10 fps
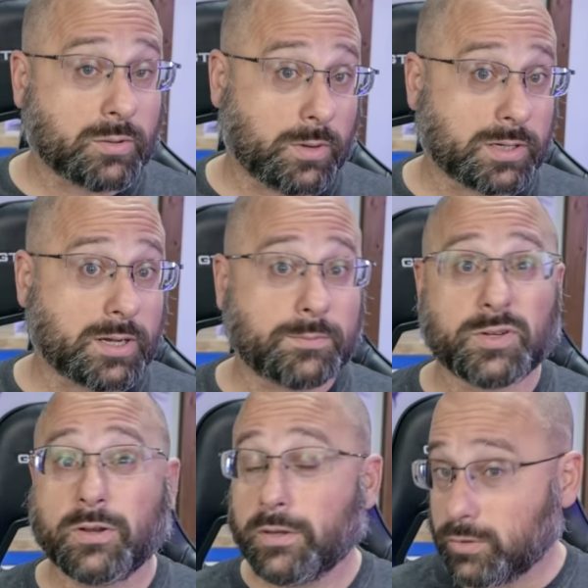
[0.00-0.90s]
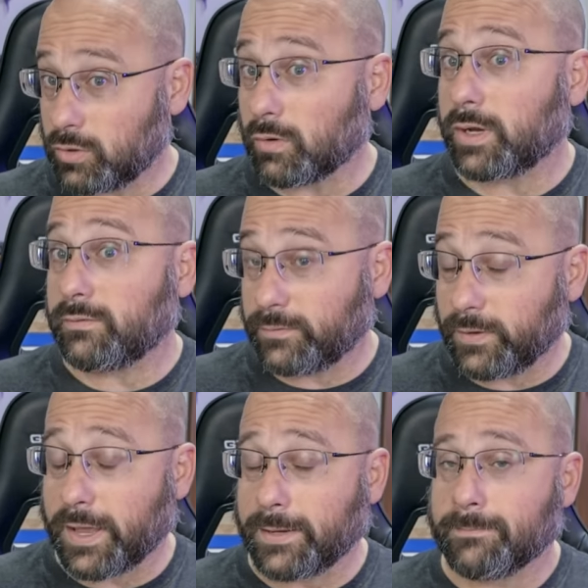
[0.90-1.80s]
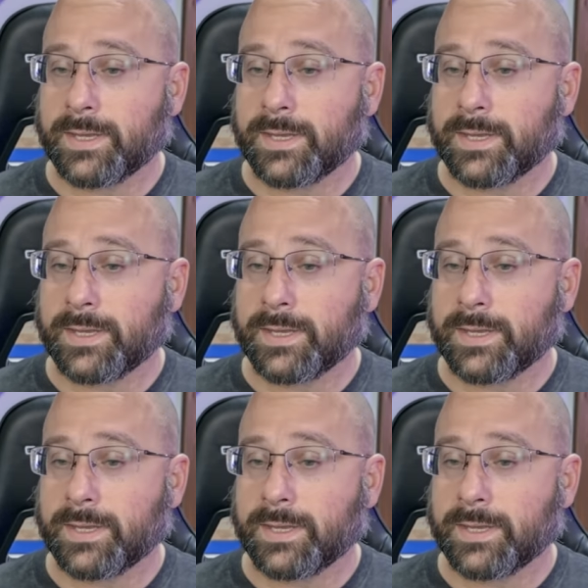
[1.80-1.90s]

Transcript: quadcopter during flight.